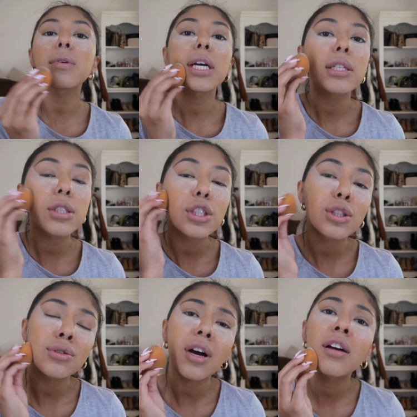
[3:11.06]
rest
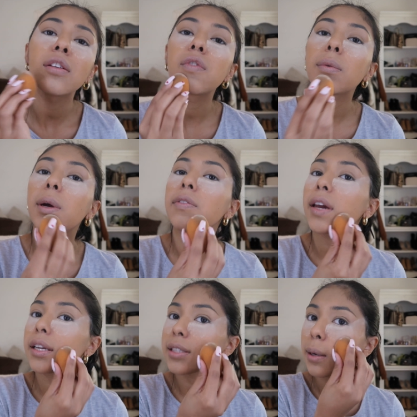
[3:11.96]
just goes all over my
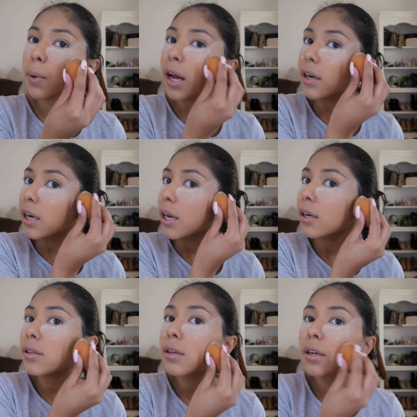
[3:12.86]
face. I pat it
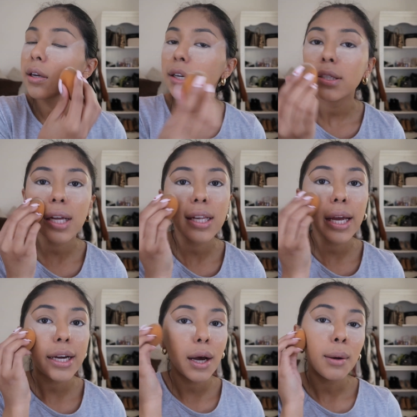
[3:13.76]
in because I
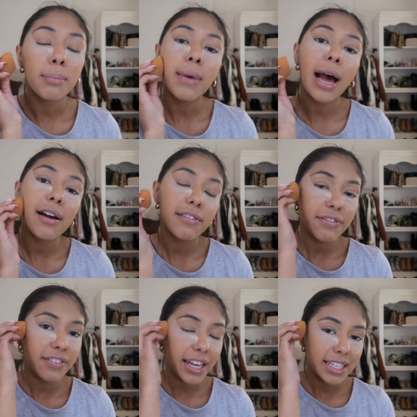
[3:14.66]
like a matte
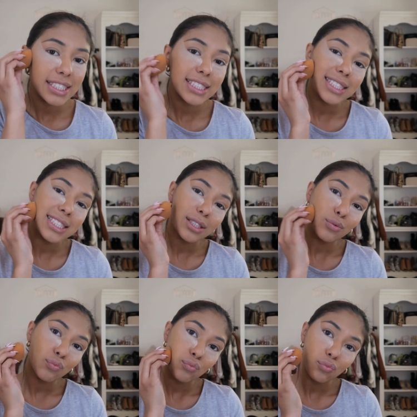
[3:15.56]
face.
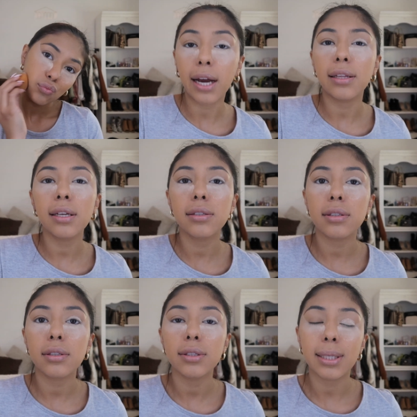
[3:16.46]

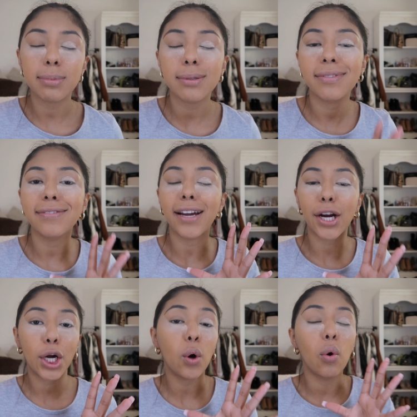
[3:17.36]
Eyelids seem to be
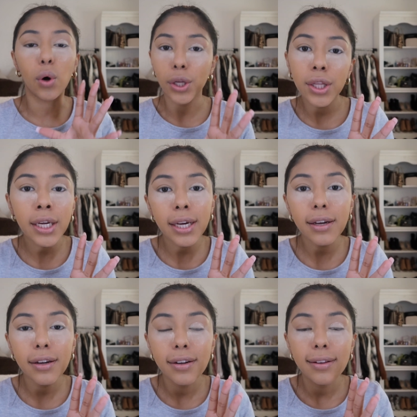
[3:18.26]
very
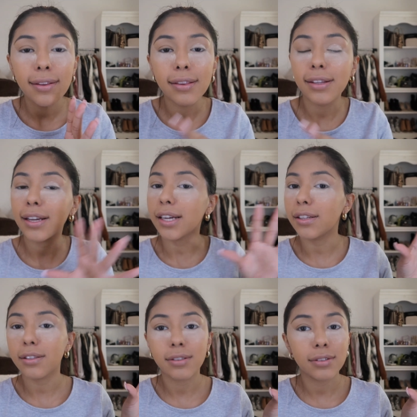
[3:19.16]
oily, like
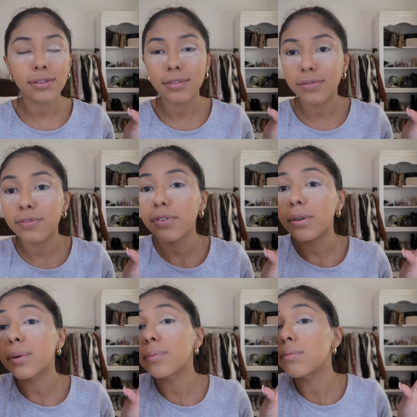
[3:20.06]

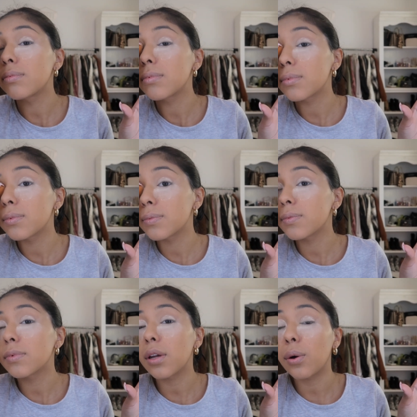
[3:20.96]
for
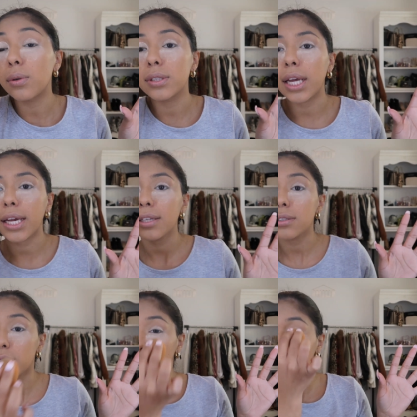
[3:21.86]
the whole day,
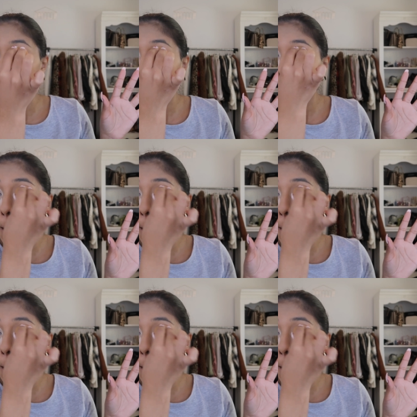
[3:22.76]
so